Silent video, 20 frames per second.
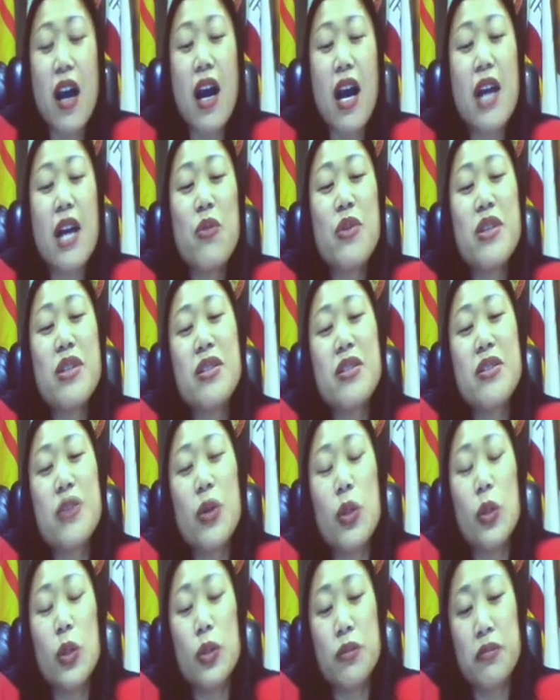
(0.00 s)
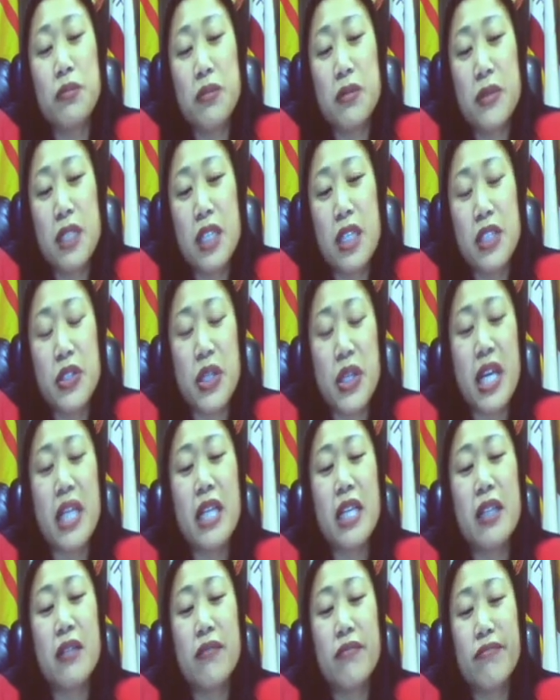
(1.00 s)
I was told,
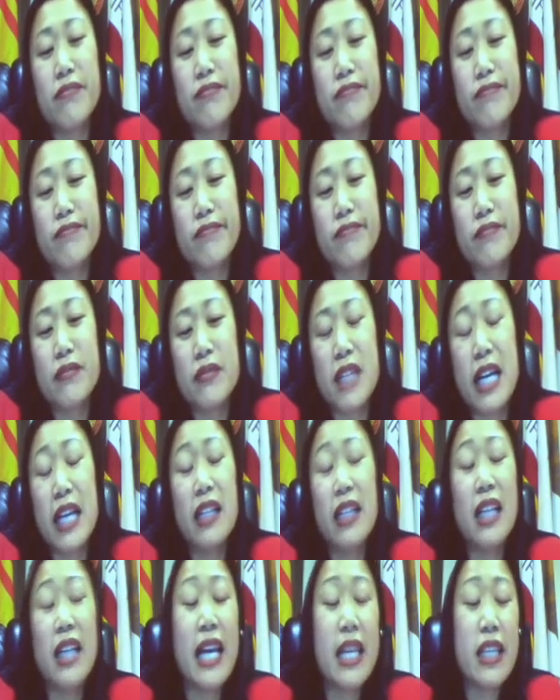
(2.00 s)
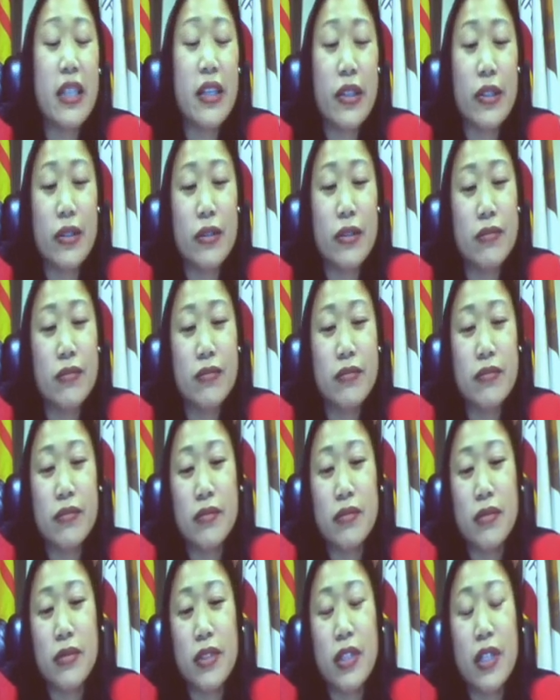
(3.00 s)
Janet, I like you,
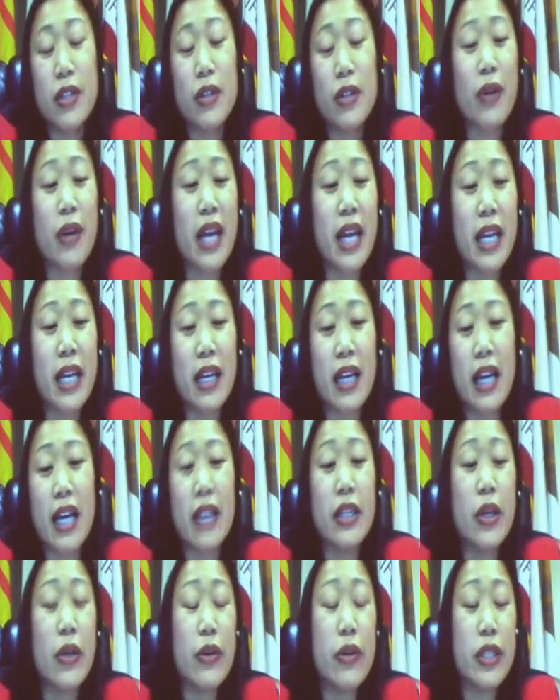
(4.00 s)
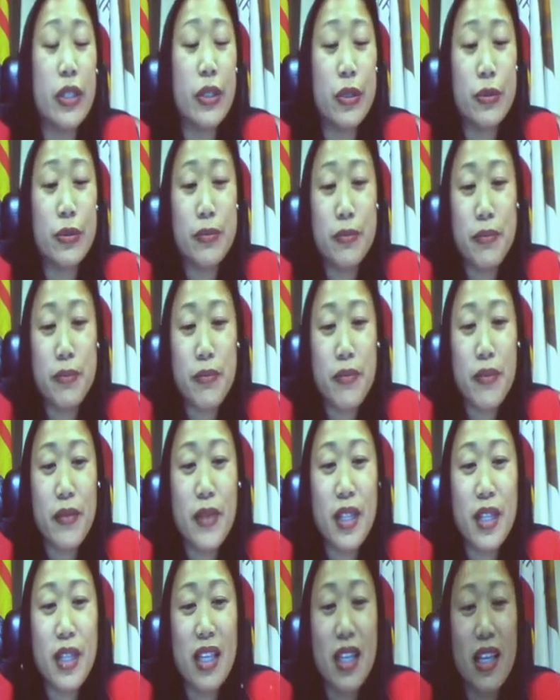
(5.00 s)
you're great, I know you.
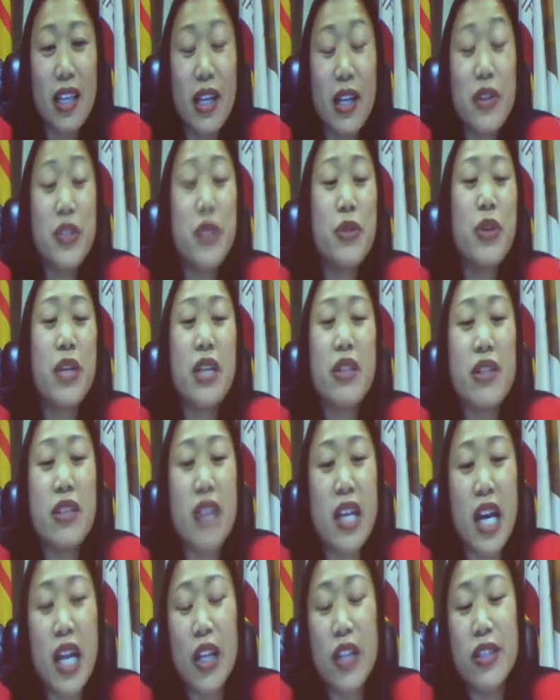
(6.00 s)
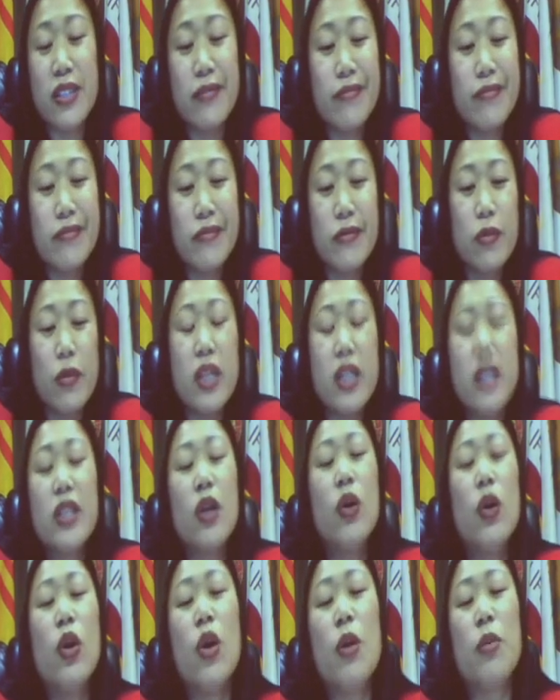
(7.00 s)
Here's $200, why don't you
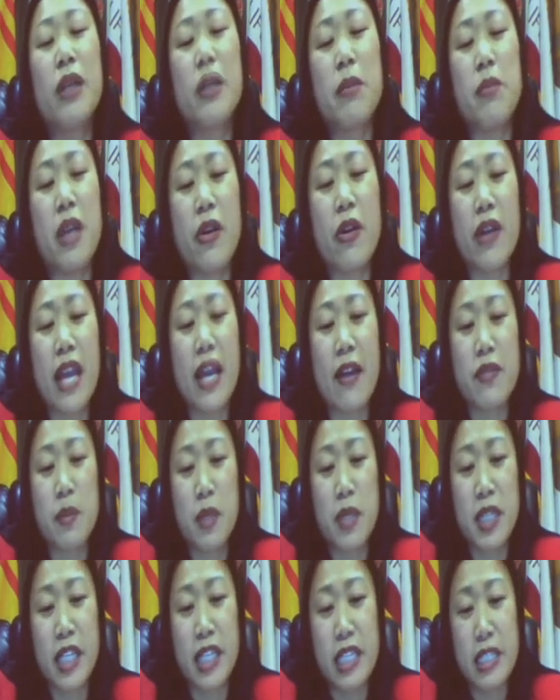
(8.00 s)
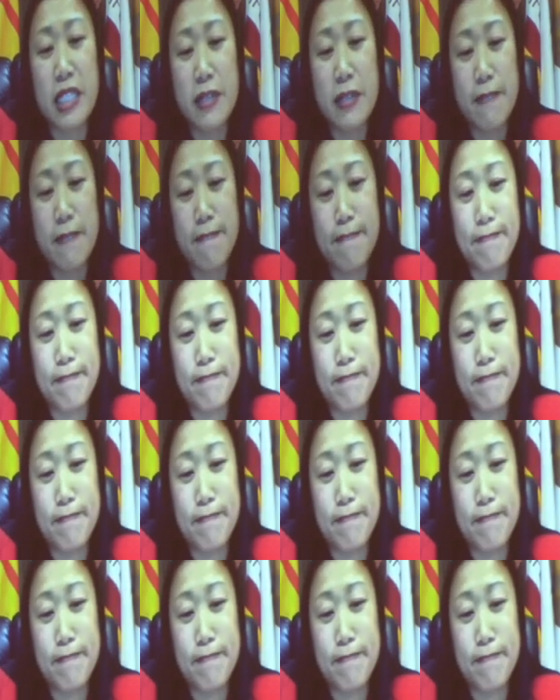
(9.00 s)
go home and get married and have some kids?